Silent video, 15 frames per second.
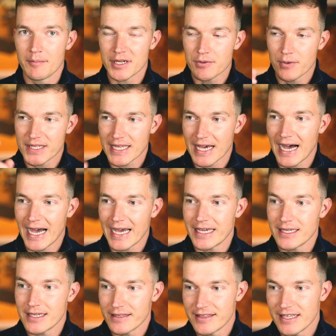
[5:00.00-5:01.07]
But what
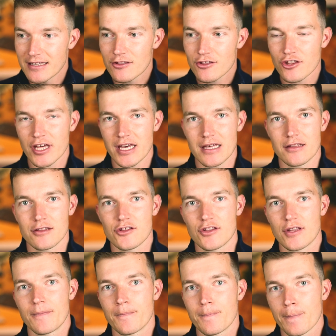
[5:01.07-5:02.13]
I did change
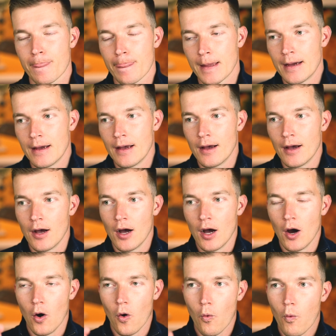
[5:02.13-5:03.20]

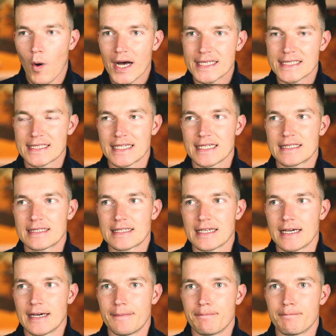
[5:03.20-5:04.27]
was that
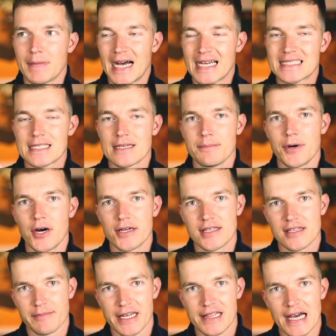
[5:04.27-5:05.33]
at some point
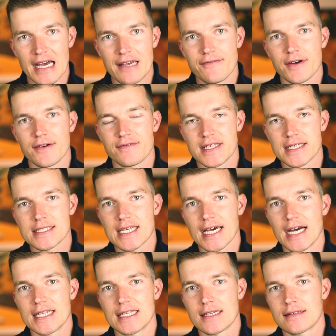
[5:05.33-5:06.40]
in my life, I've
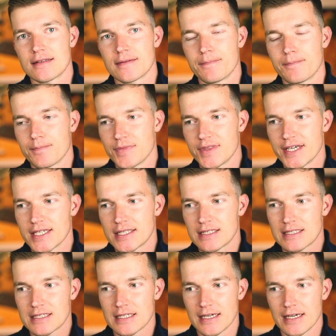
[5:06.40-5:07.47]
decided that
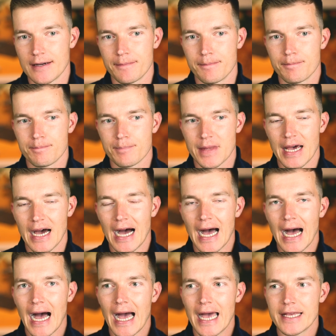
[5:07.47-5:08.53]

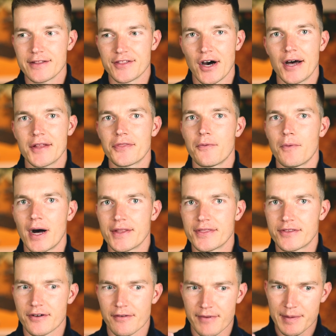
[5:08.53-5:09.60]
I don't
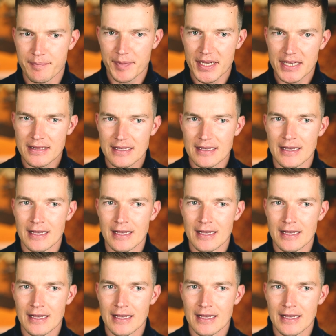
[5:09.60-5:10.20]
want to repeat